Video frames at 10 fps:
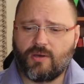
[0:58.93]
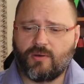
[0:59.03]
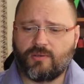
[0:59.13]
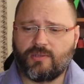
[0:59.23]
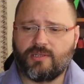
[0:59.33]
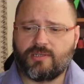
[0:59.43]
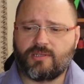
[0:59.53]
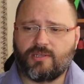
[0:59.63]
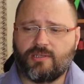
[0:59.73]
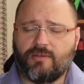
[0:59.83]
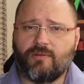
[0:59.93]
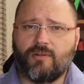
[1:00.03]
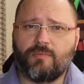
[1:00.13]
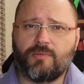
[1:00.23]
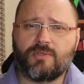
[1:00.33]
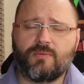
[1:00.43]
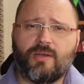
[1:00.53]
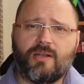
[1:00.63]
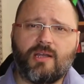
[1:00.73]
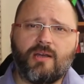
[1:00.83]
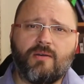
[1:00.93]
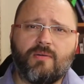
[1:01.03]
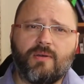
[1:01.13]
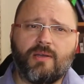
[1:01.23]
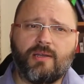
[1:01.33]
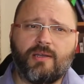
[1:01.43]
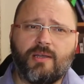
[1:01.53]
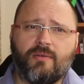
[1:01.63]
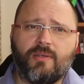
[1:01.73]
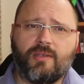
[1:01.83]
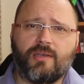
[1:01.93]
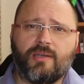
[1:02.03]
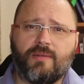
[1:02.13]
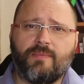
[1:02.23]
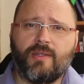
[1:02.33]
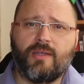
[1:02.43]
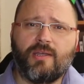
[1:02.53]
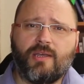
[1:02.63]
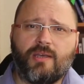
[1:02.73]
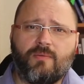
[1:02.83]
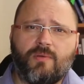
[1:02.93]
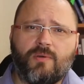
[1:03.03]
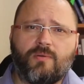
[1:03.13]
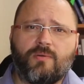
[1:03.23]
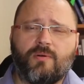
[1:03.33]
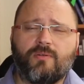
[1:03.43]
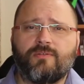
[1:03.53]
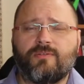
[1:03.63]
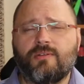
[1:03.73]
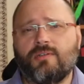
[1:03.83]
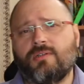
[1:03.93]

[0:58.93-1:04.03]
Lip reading: all these developments, we are now having a view of